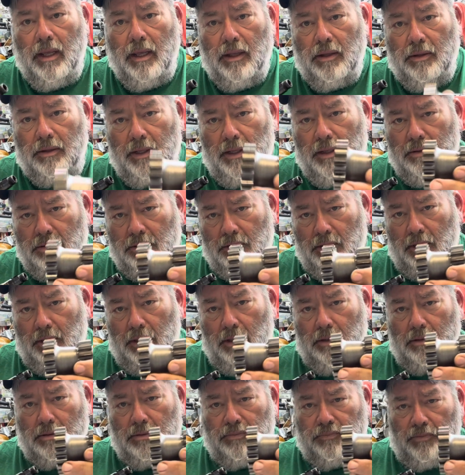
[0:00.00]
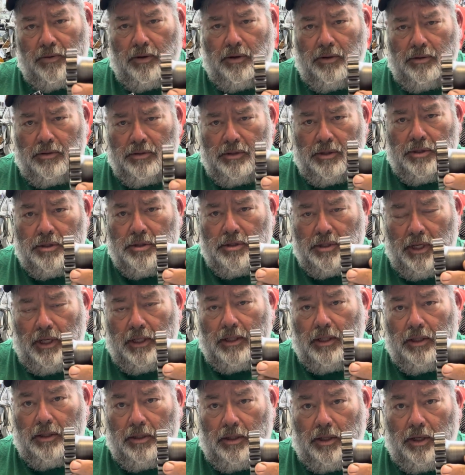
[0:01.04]
This is first and
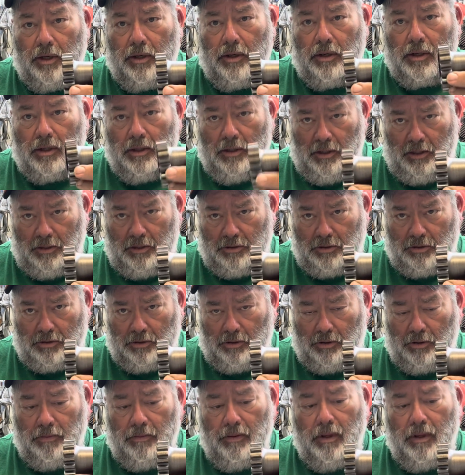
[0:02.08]
second gear cluster,